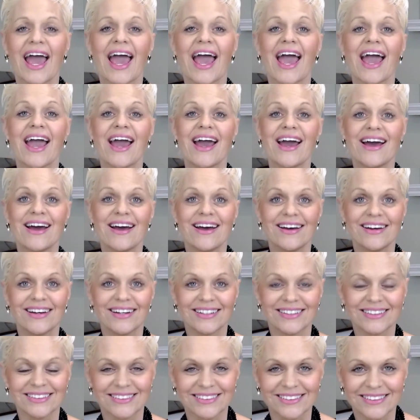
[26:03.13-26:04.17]

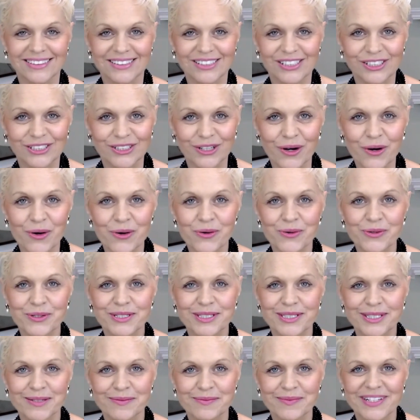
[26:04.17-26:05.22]
and show
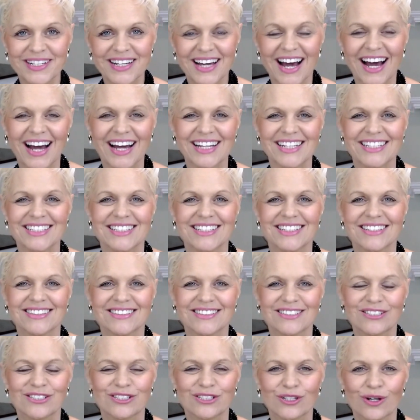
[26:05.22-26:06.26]
some
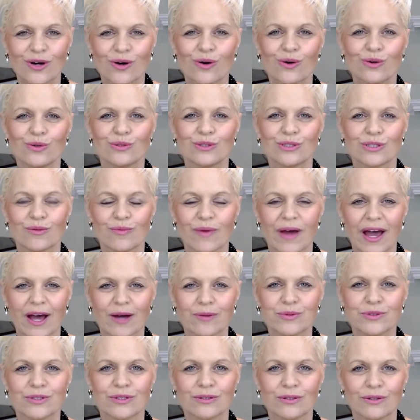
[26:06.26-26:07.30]
kindness, show some
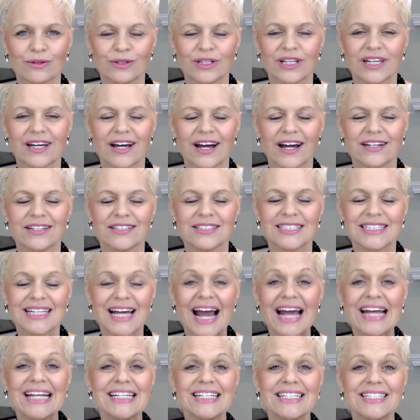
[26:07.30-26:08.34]
absolutely kindness.
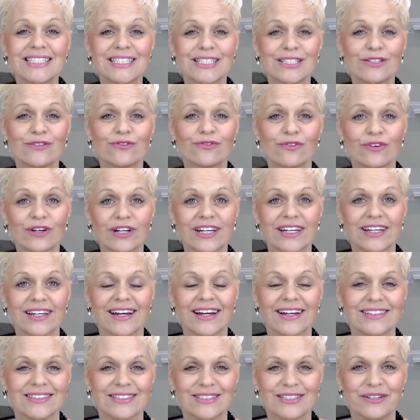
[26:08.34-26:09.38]
Kindness is free,
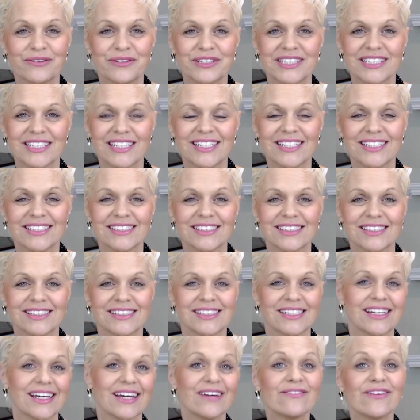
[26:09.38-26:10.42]
and so it's easy
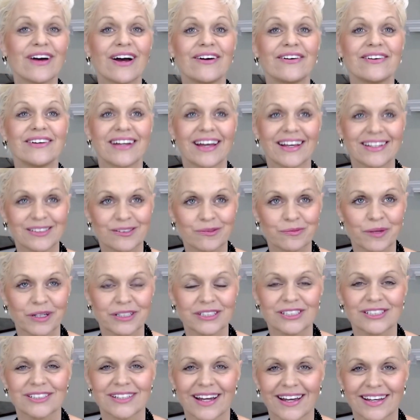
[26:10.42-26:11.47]
to give out as
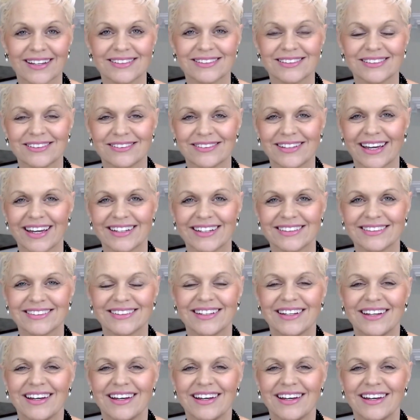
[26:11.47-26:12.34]
much as you can.